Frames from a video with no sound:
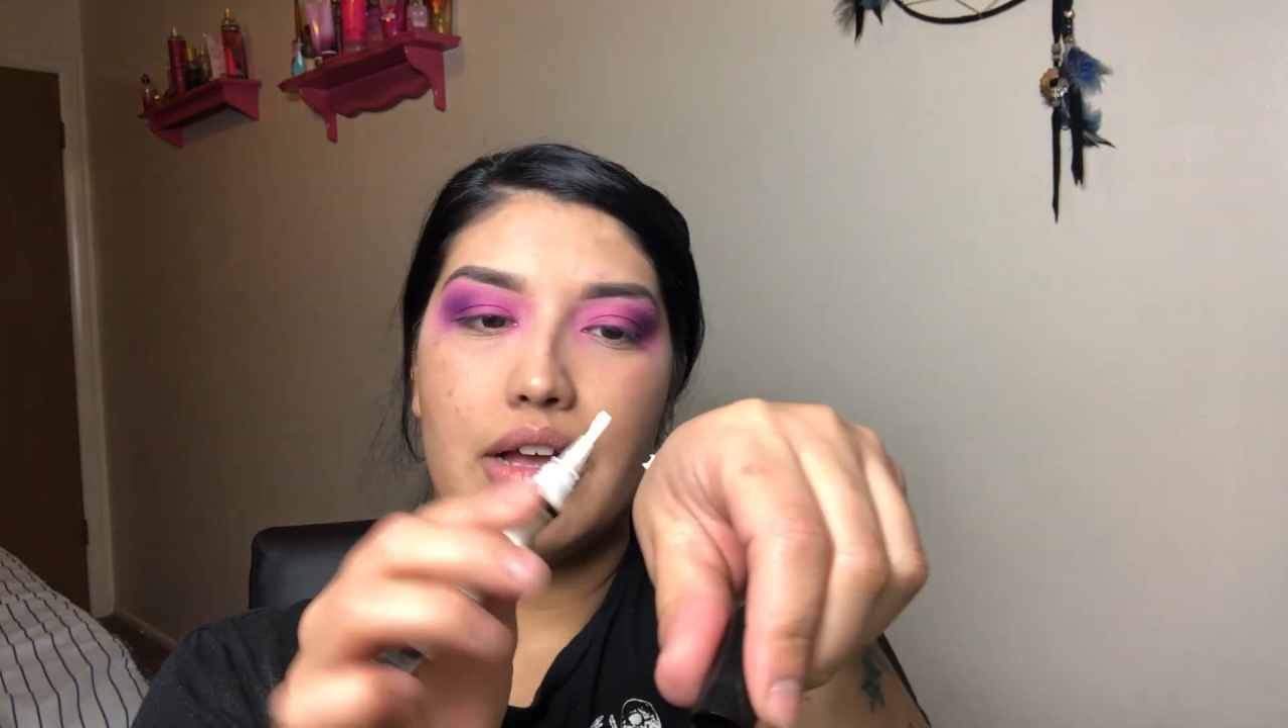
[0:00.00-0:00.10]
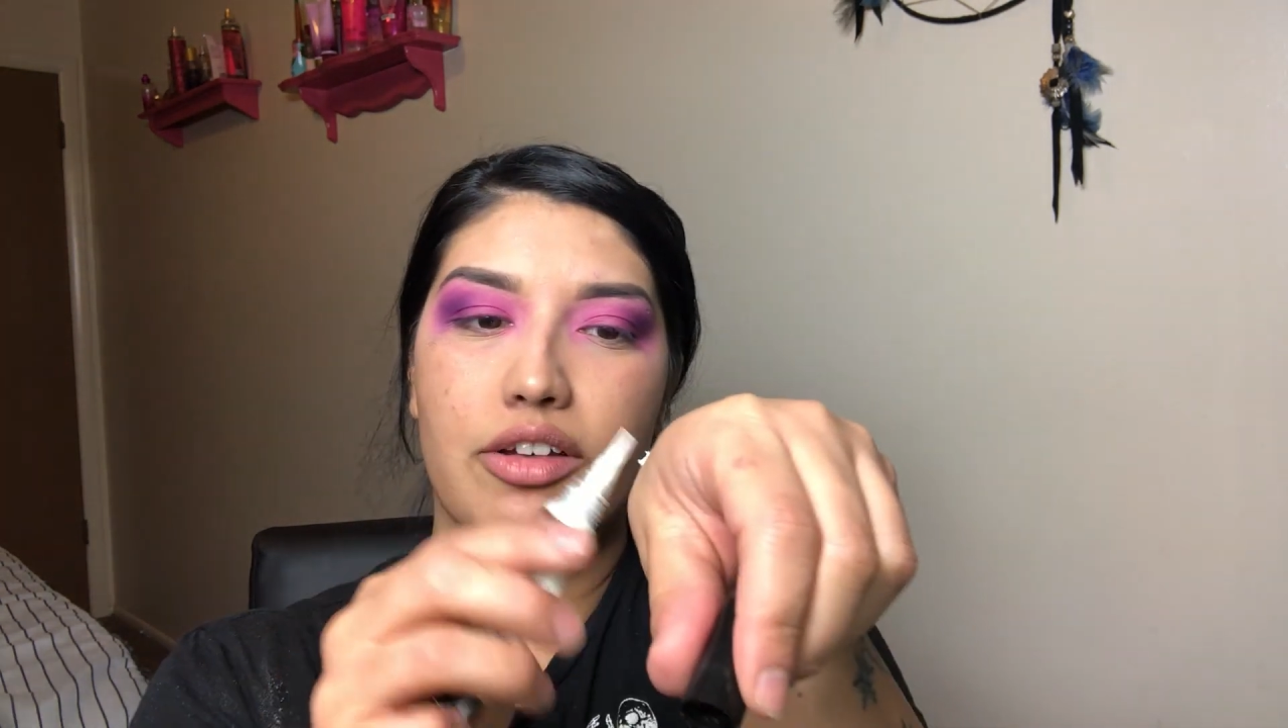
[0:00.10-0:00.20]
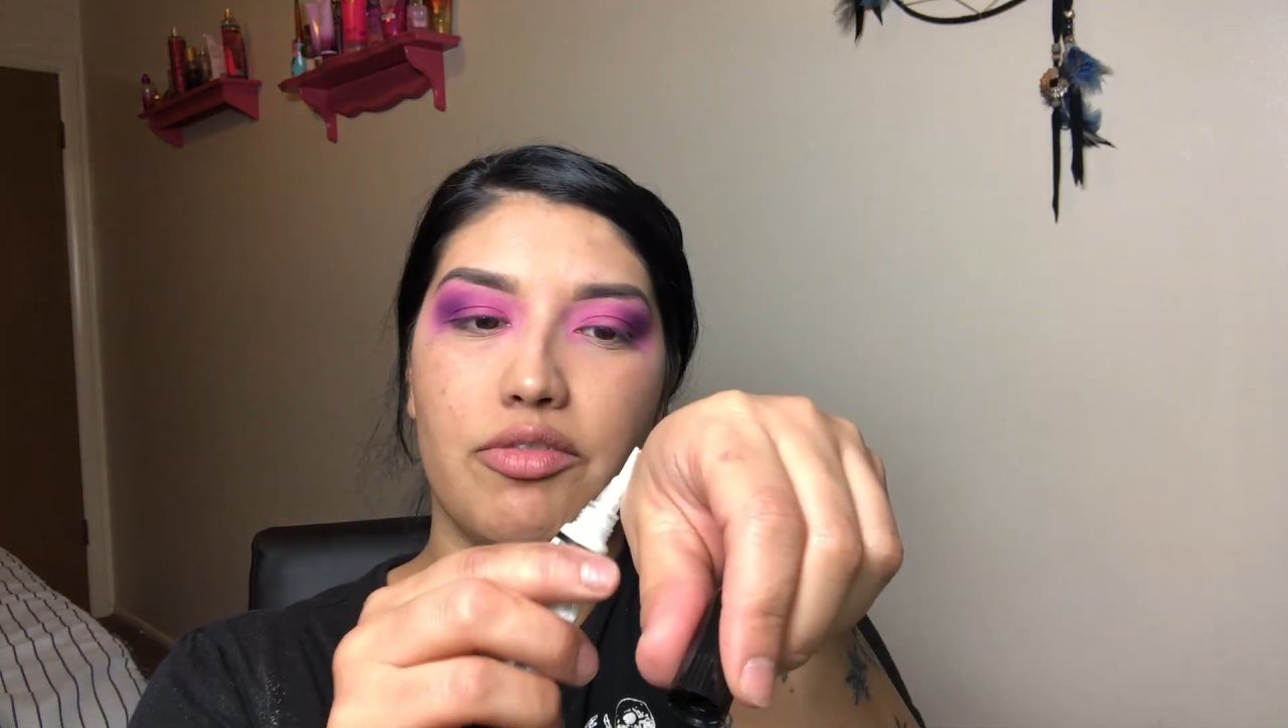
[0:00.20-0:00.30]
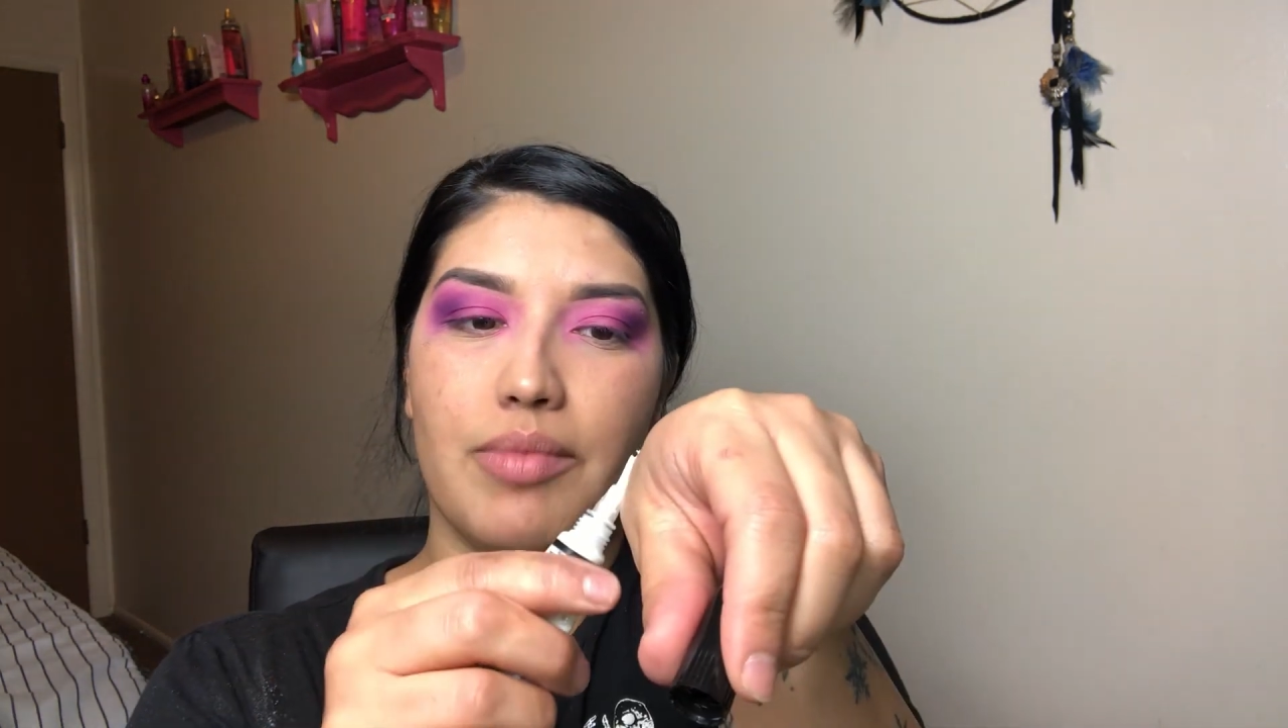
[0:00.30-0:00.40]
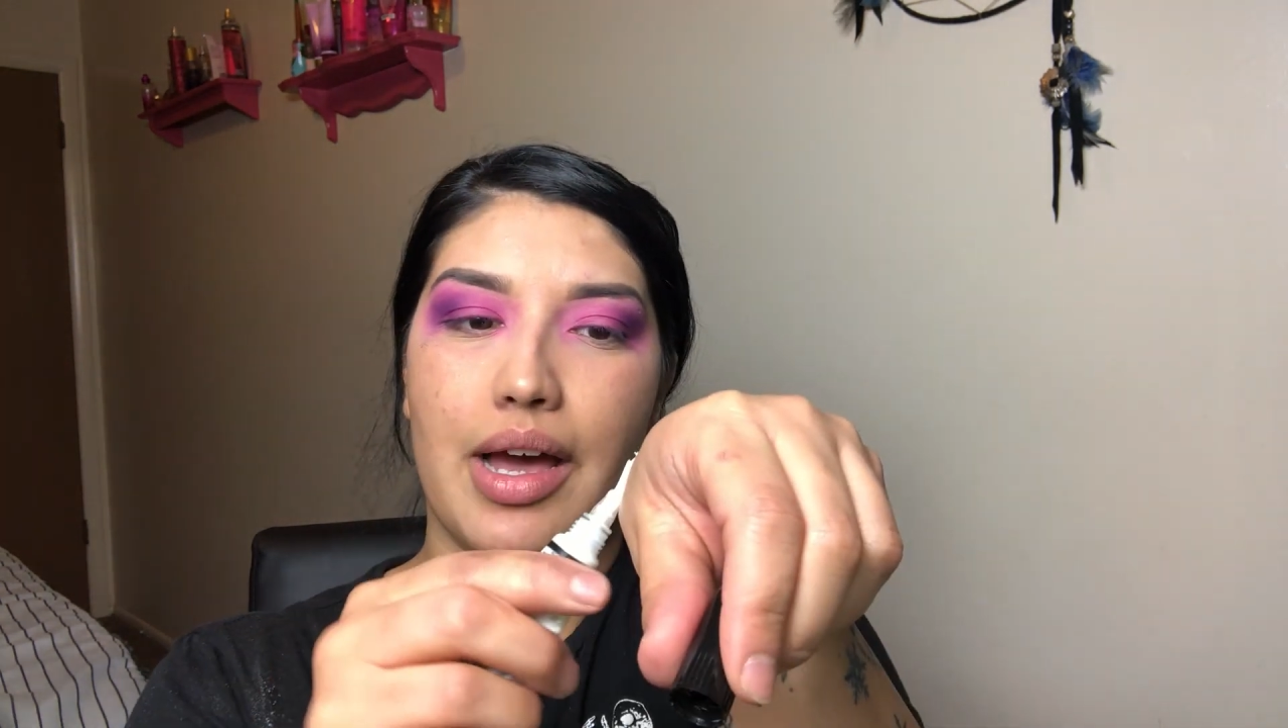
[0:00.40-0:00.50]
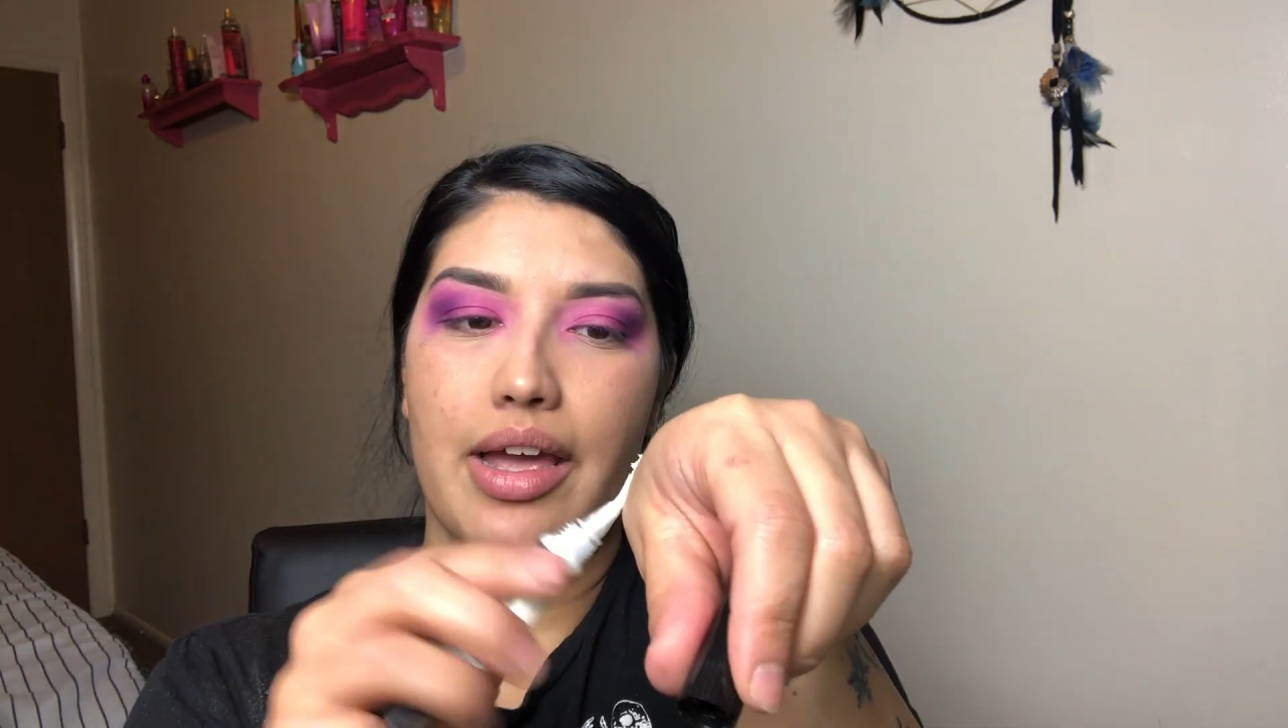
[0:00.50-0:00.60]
of my